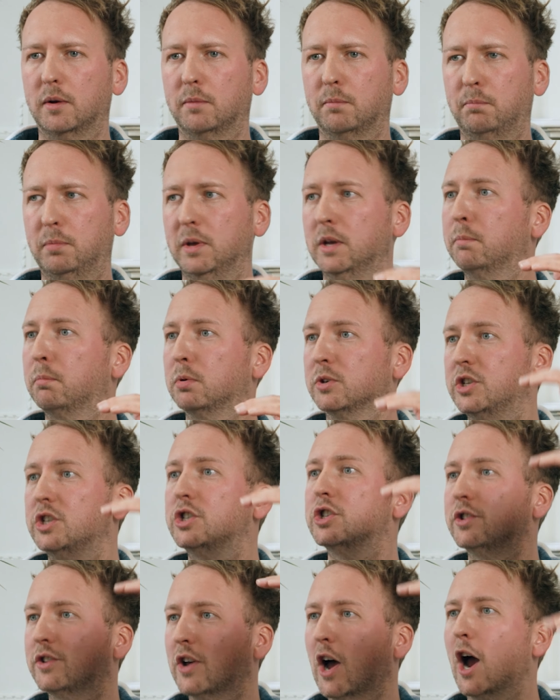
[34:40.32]
being
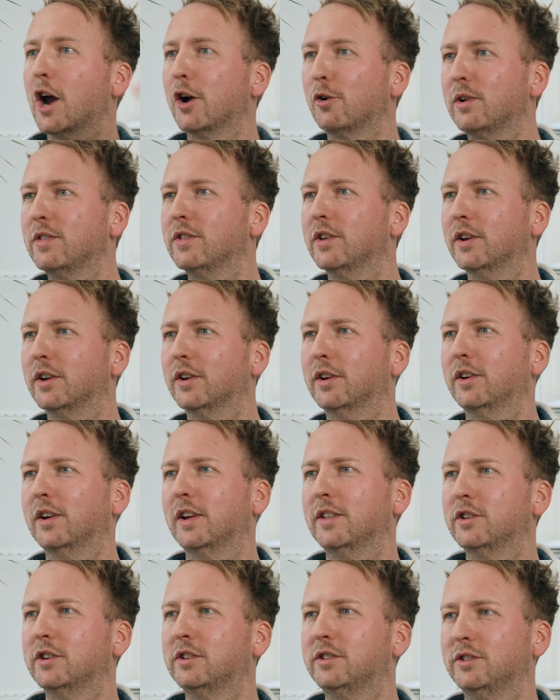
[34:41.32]
positioned higher in
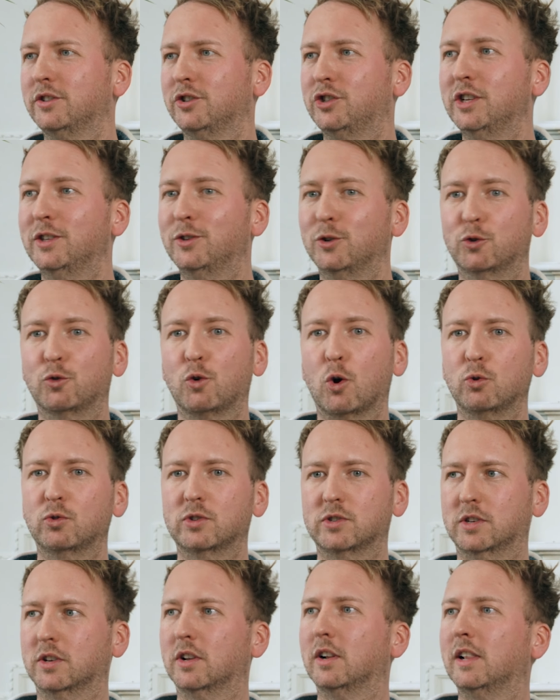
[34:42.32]
the G2
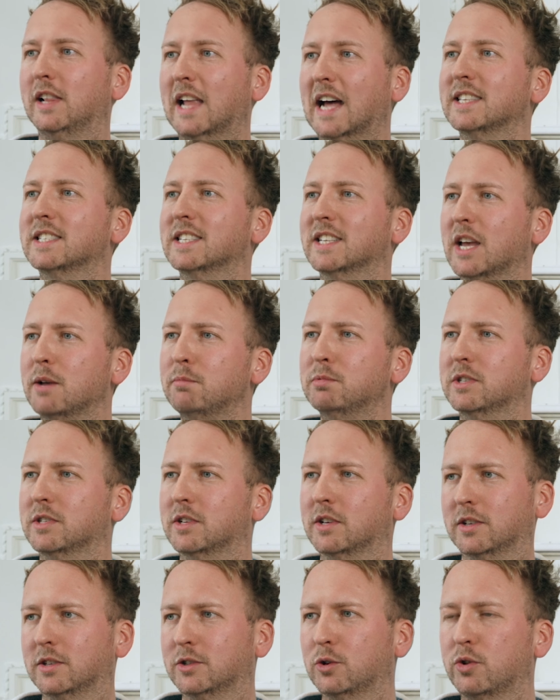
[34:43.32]
Crowd
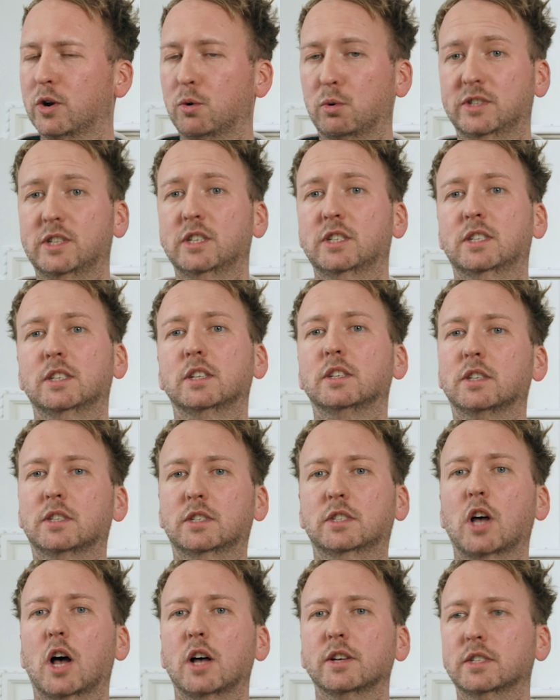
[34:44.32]
landscapes. So there was this
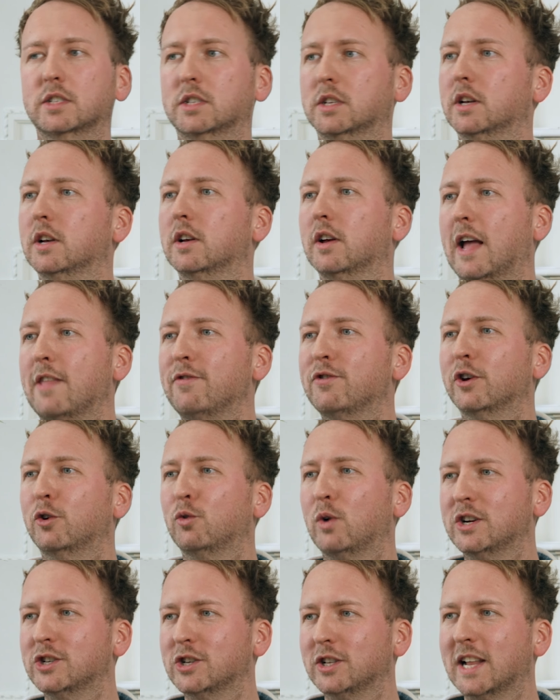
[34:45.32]
SaaS
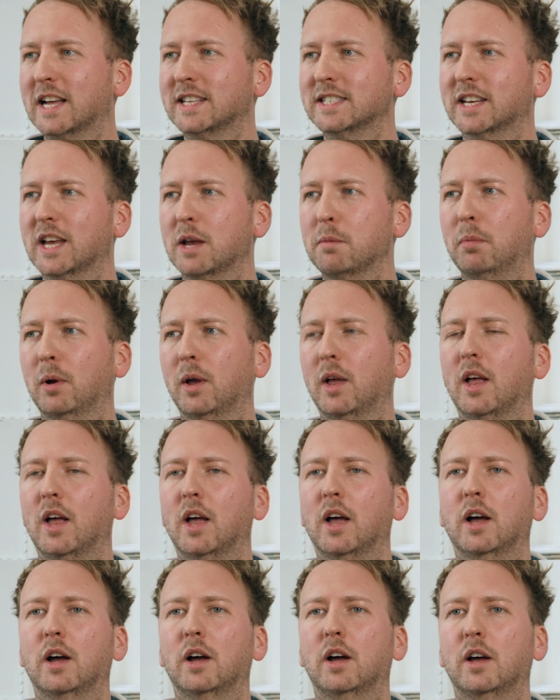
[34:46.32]
integration landscape
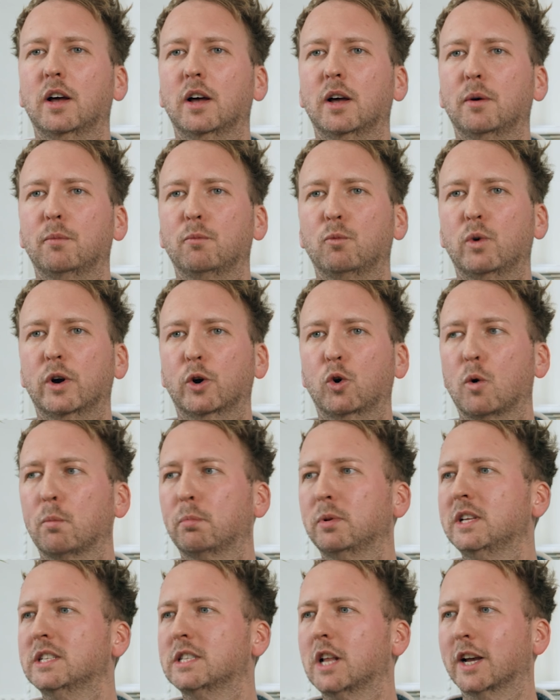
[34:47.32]
where
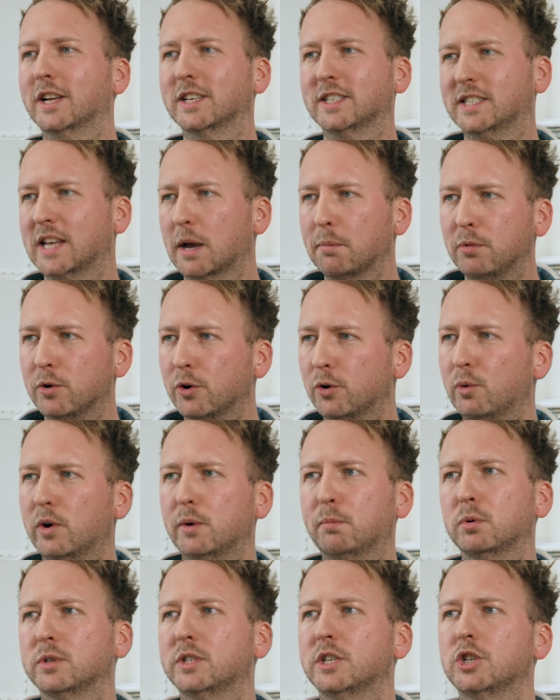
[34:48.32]
companies like Zapier
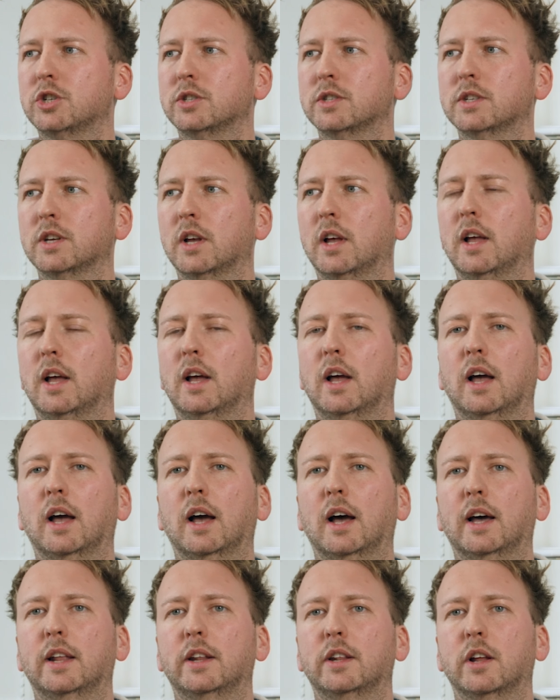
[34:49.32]
were positioned.
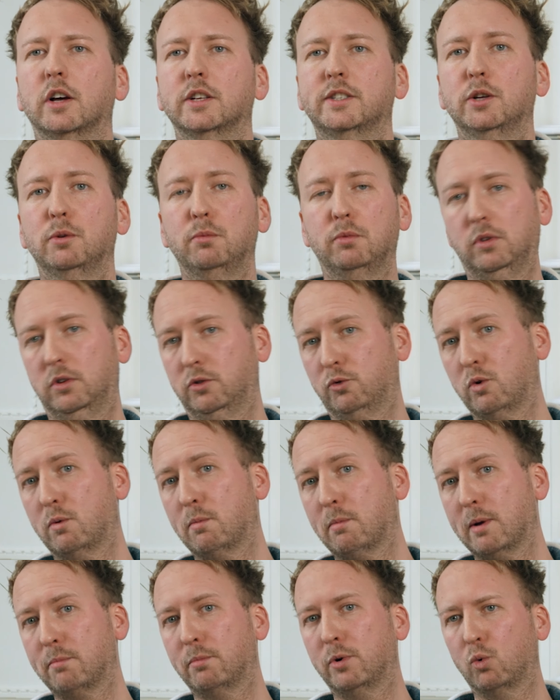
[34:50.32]
And I still
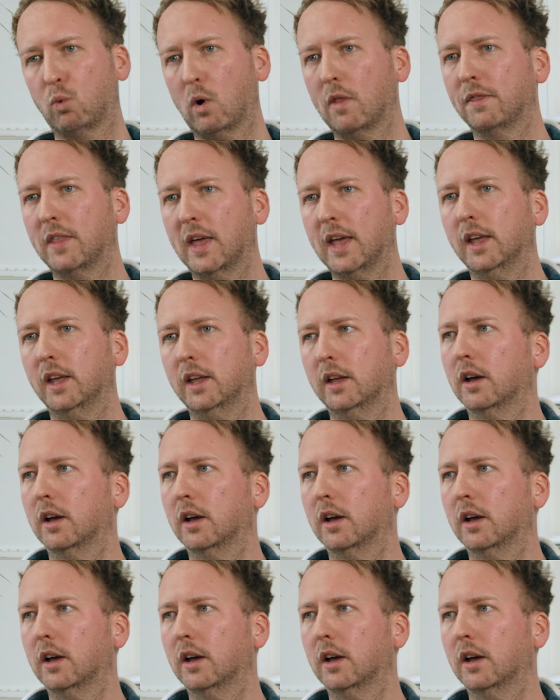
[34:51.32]
remember one day